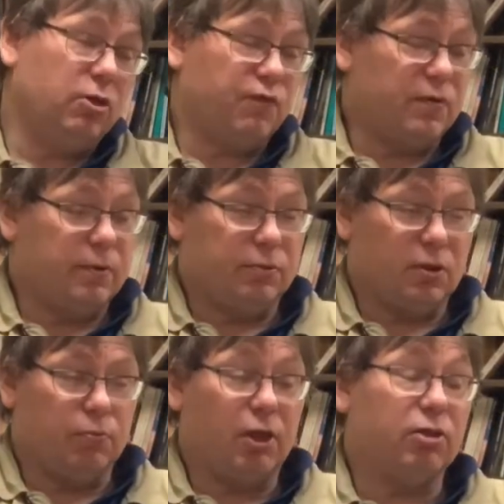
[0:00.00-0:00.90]
from
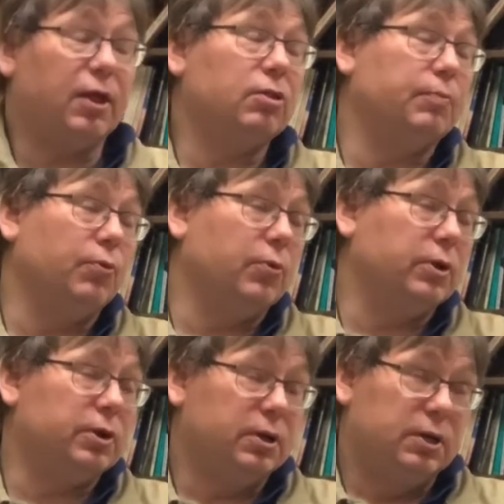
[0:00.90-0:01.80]
someplace like
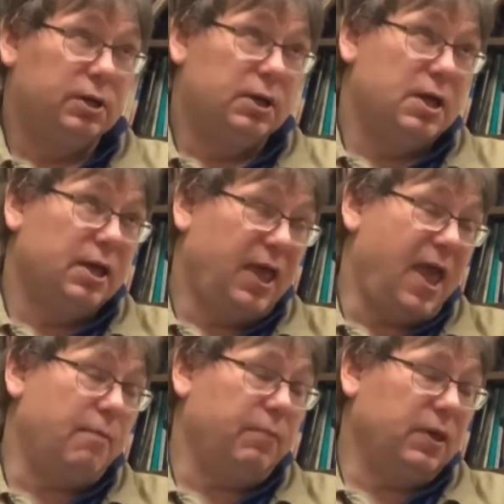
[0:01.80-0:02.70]
LaPorte
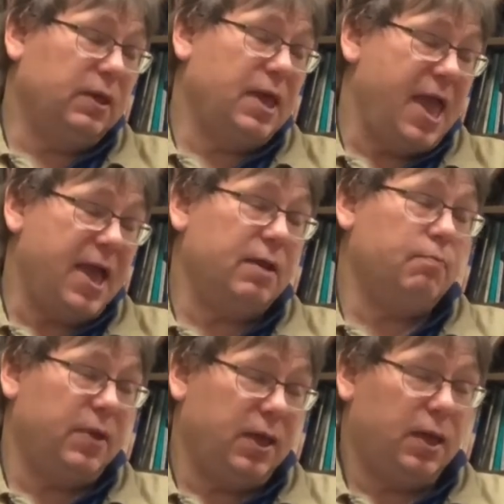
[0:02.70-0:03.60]
can
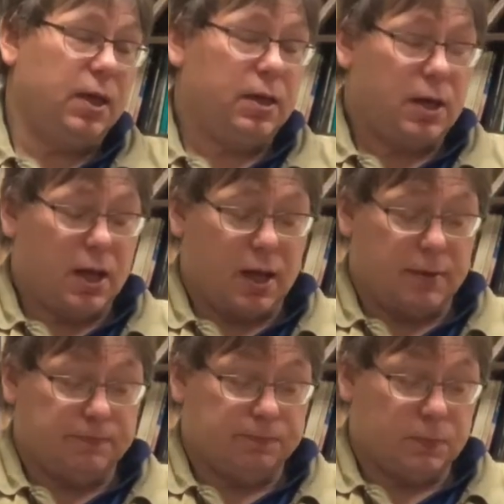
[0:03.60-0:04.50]
be
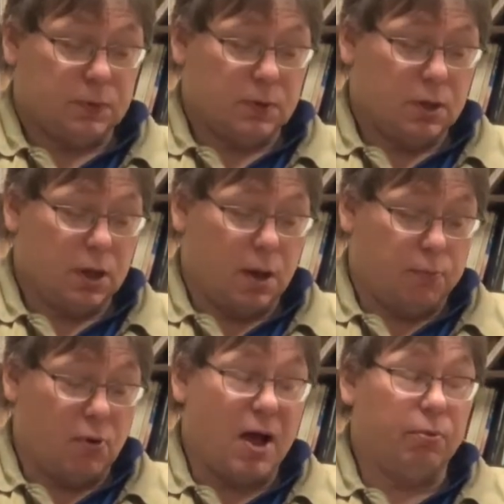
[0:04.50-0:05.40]
a
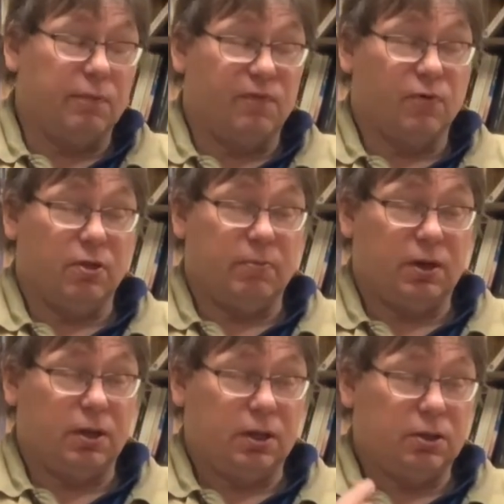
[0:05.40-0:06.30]
problem for
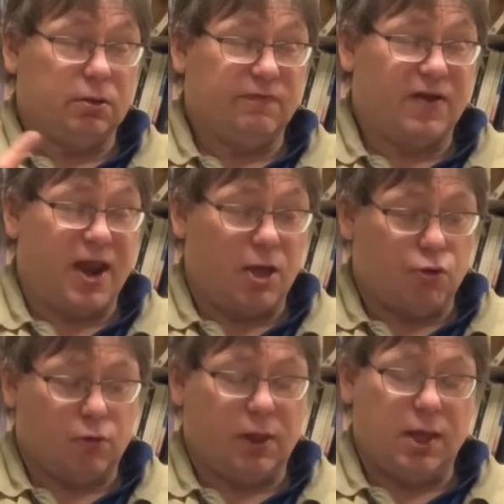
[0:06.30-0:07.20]
them in
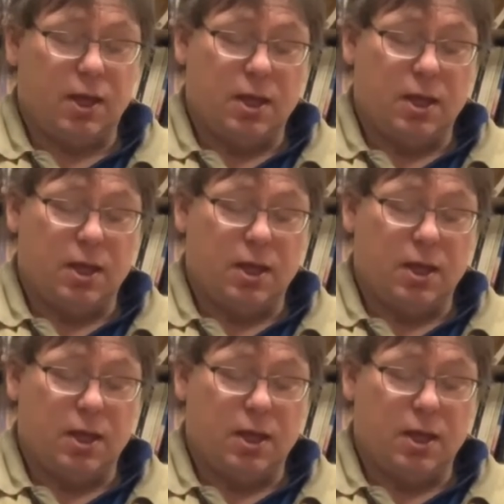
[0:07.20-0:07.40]
financially.